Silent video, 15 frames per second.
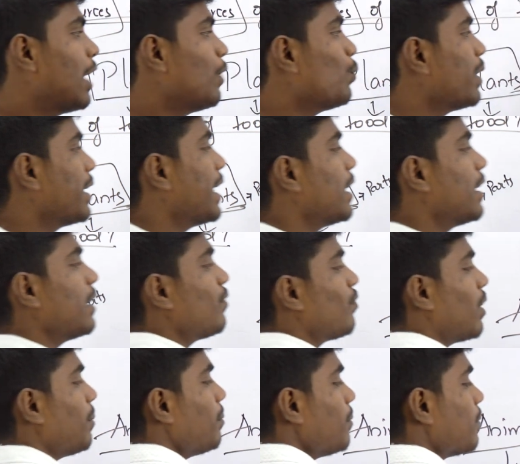and we get it
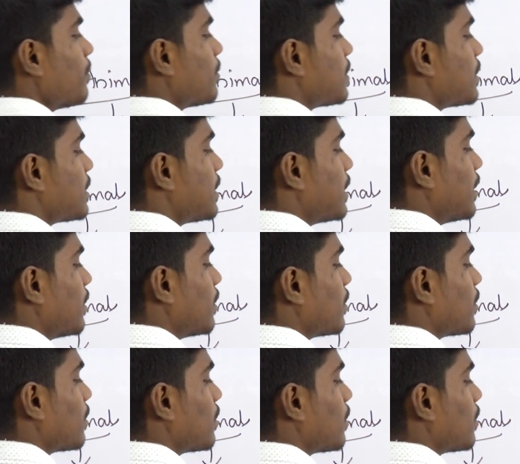from sea.
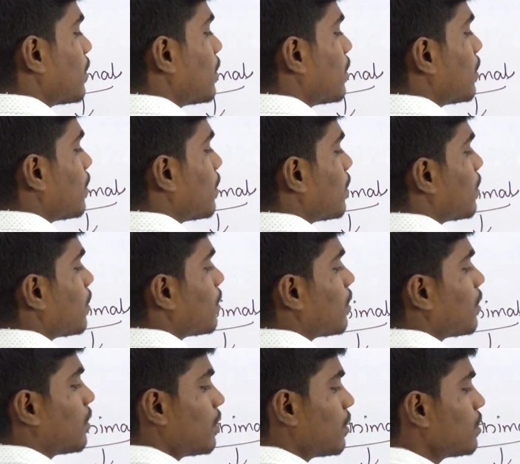
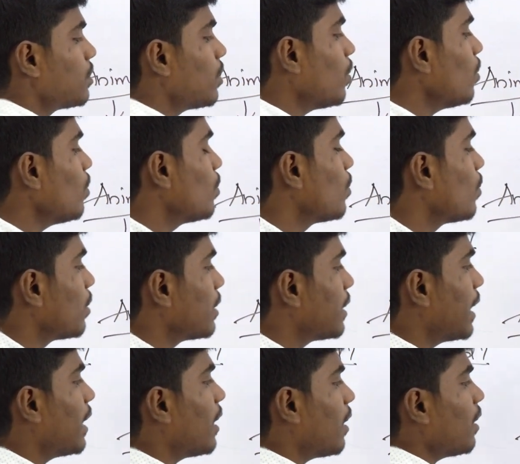So
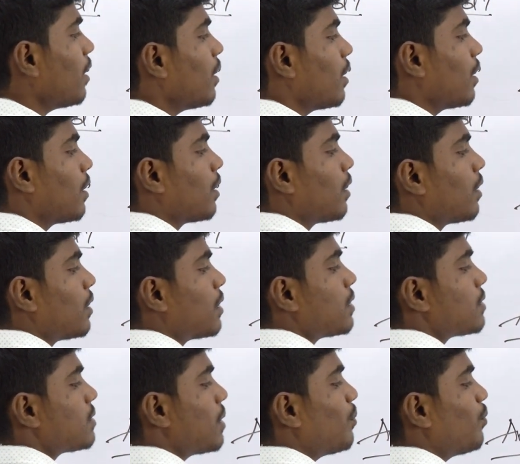there are
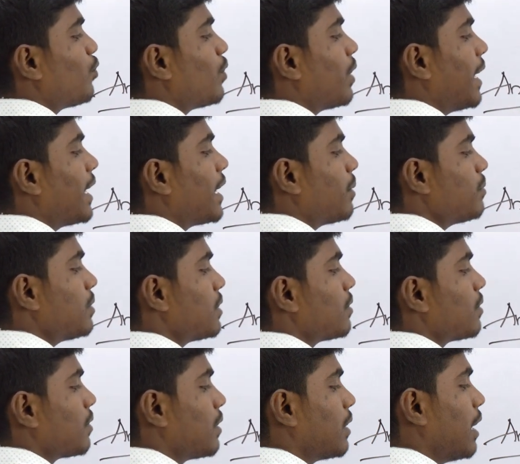some food
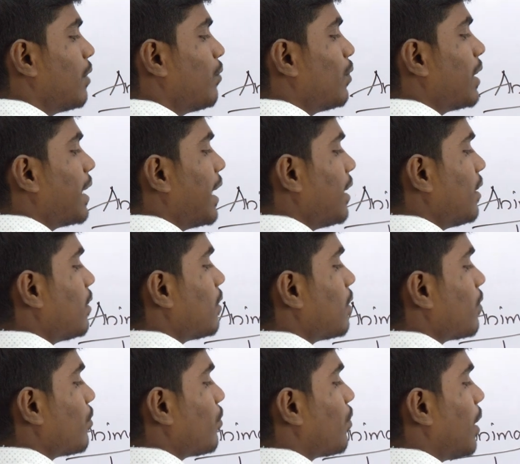items that we get
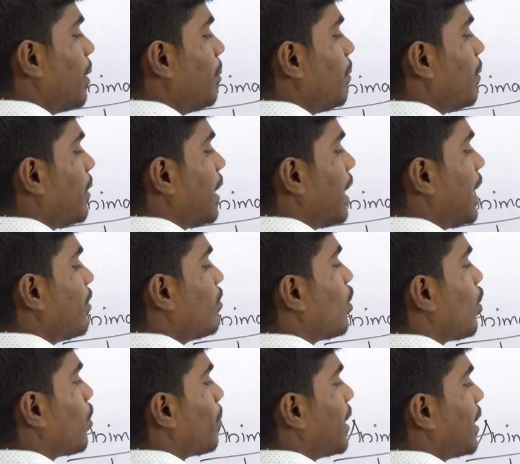from
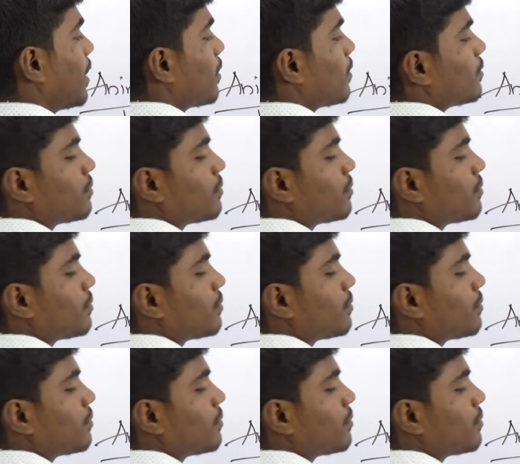environment.